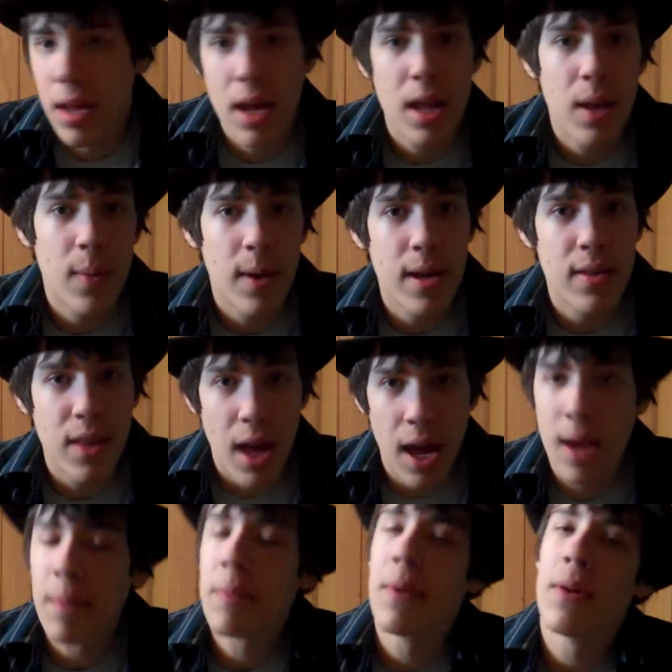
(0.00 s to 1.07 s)
anyways,
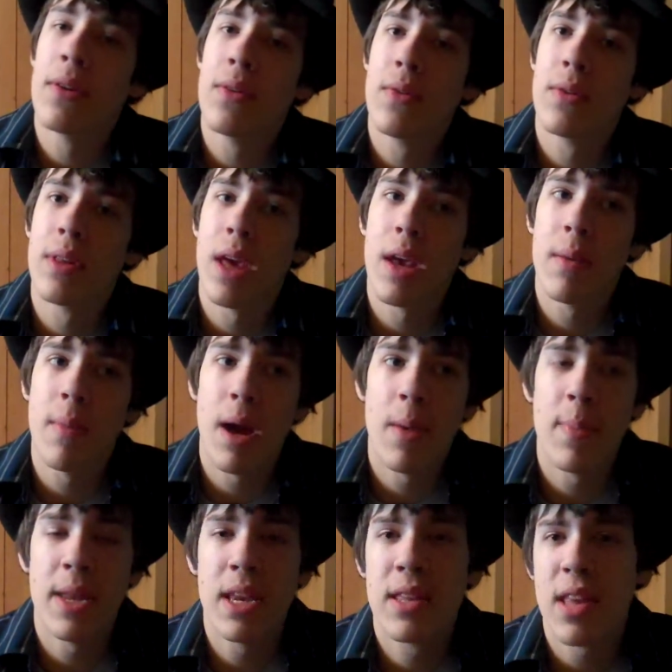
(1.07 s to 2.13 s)
I'm going to say my
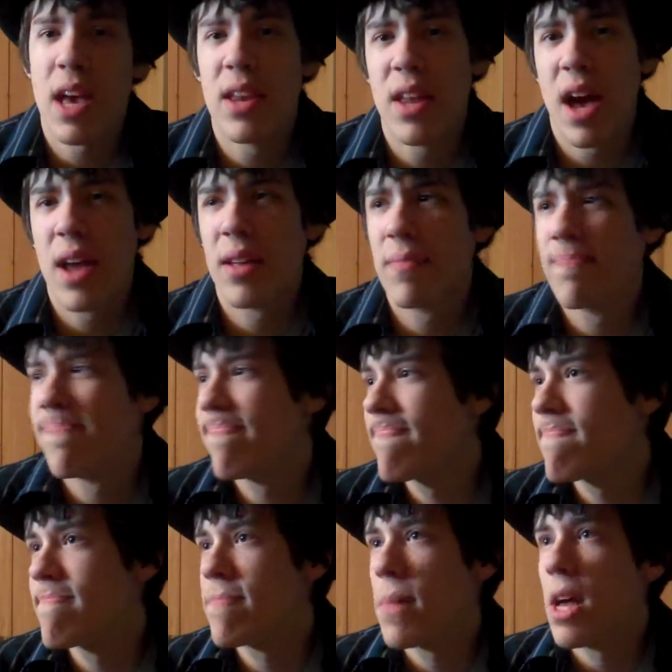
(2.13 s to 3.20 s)
opinions. I
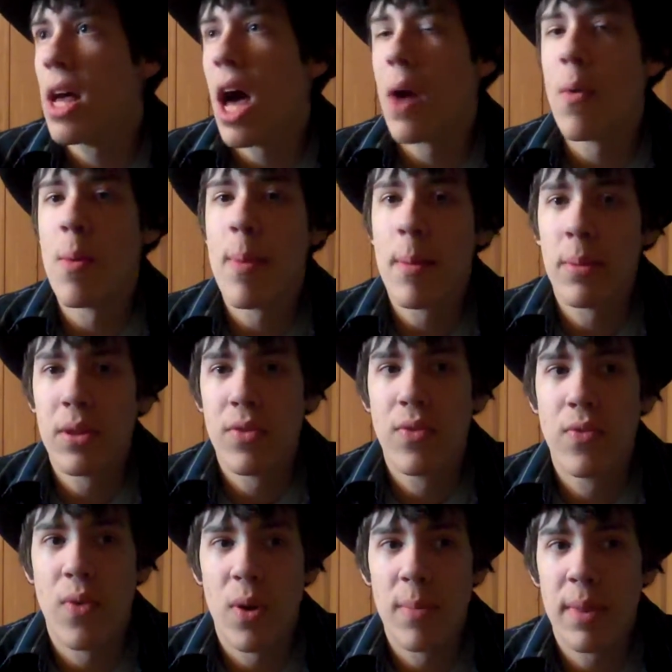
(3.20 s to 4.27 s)
won't be able to
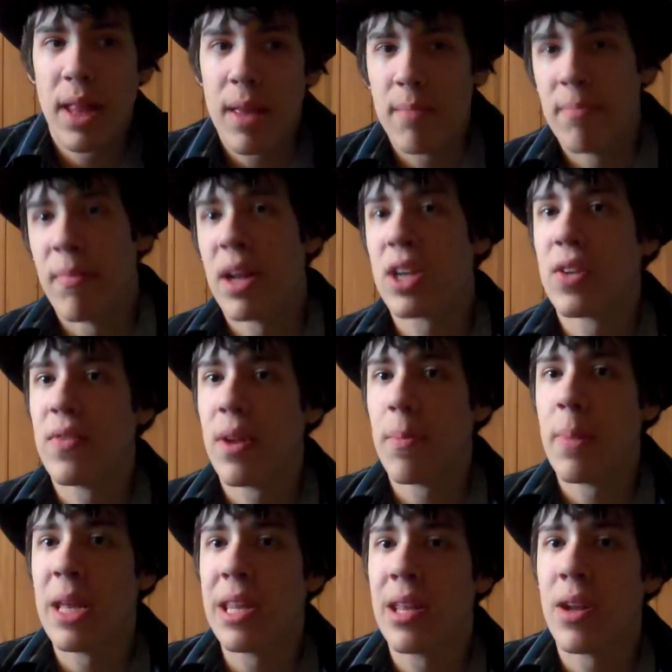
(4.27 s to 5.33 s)
formulate much of an
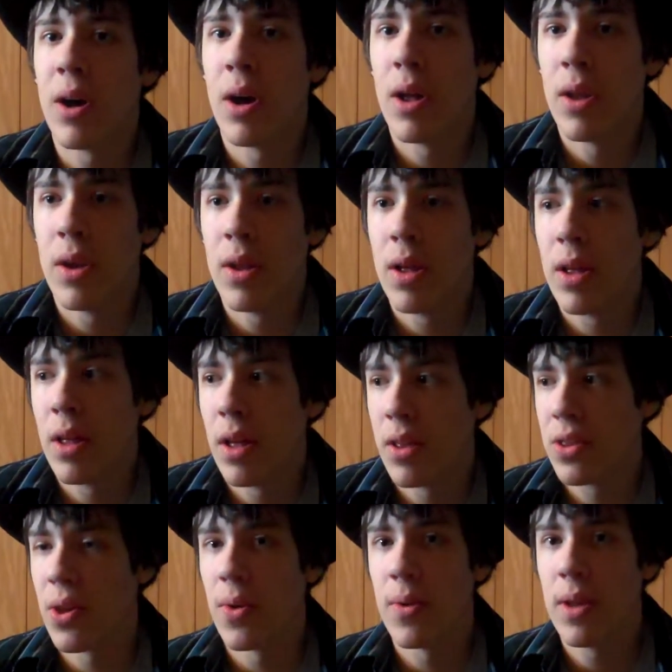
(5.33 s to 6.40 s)
opinion on
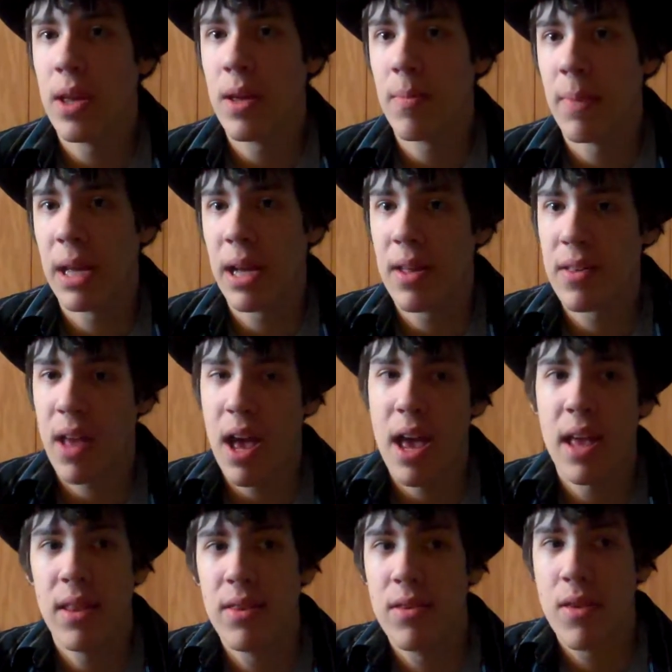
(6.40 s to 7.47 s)
Sony because
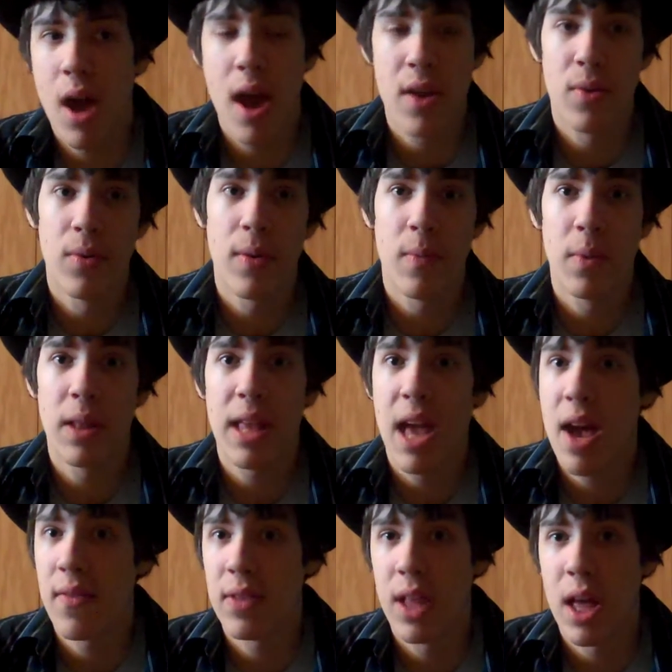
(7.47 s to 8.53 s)
I don't really
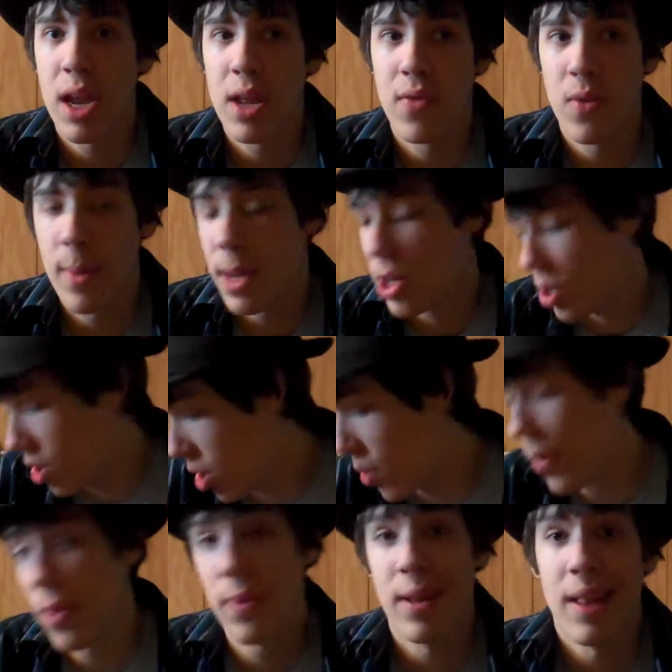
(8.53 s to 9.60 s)
have a lot of information. No
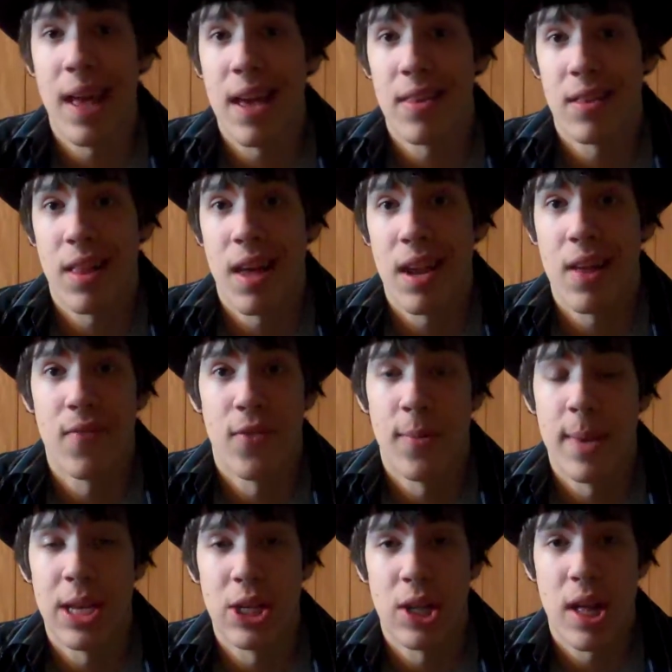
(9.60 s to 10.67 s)
one really has a lot of
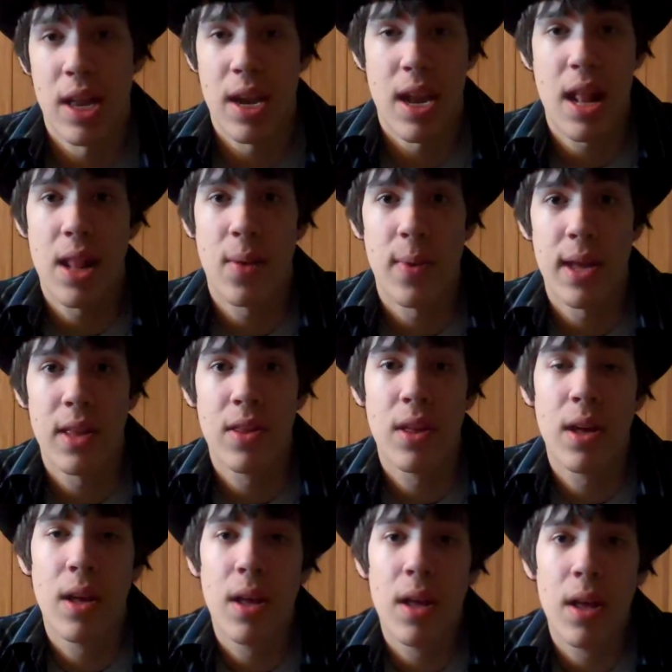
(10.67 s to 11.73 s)
information on it anyways.
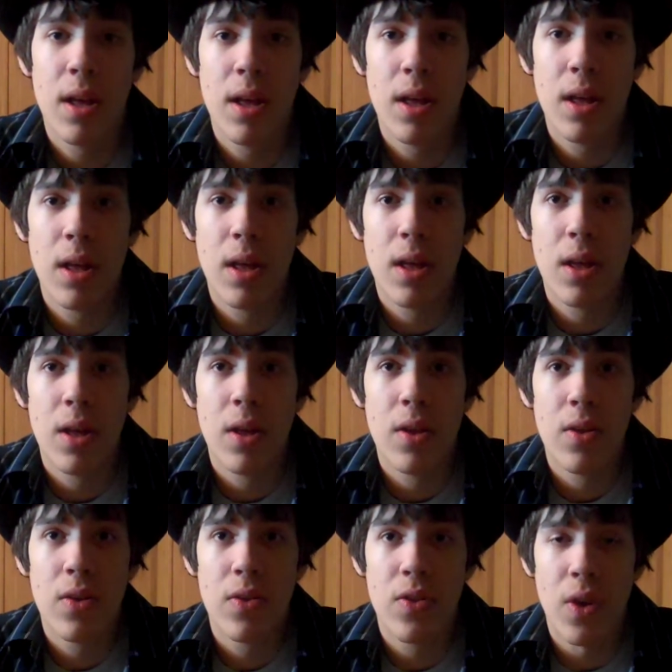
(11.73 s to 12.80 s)

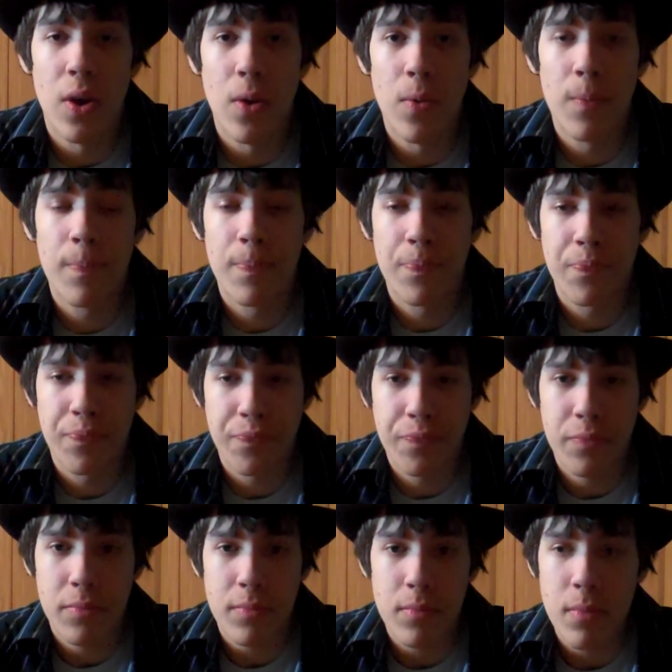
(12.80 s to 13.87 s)
So
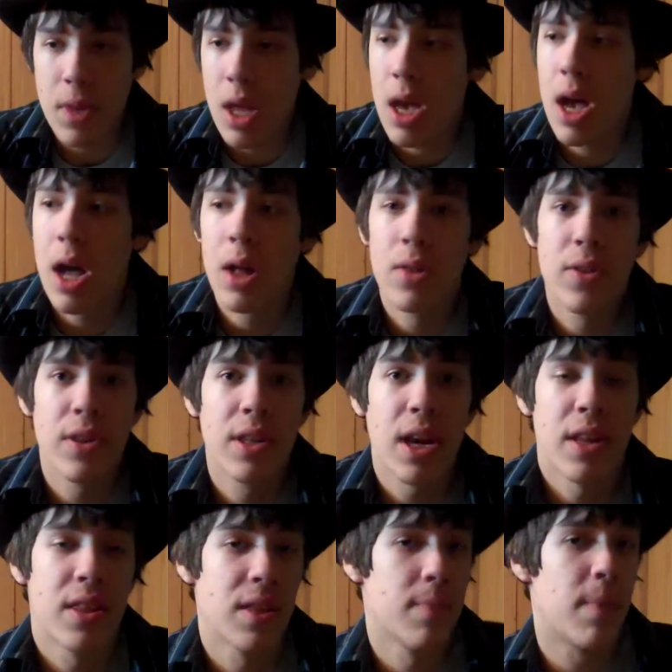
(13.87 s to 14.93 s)
I'll
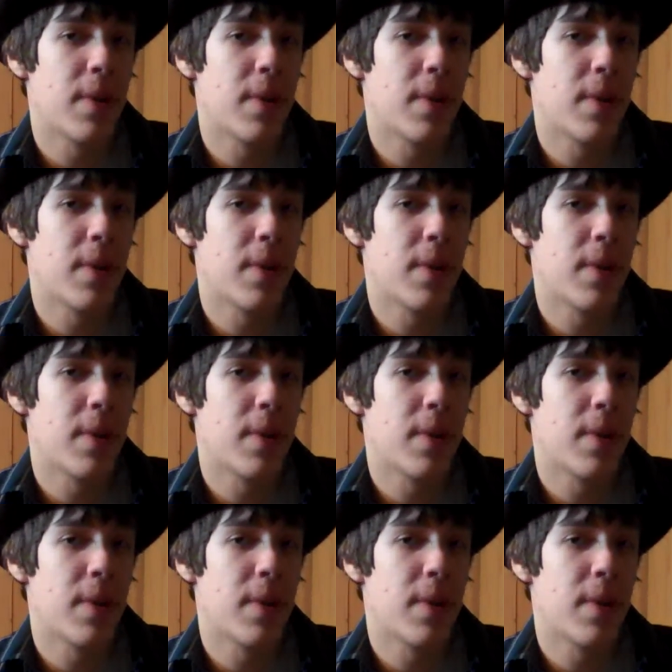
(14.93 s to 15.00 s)
discuss as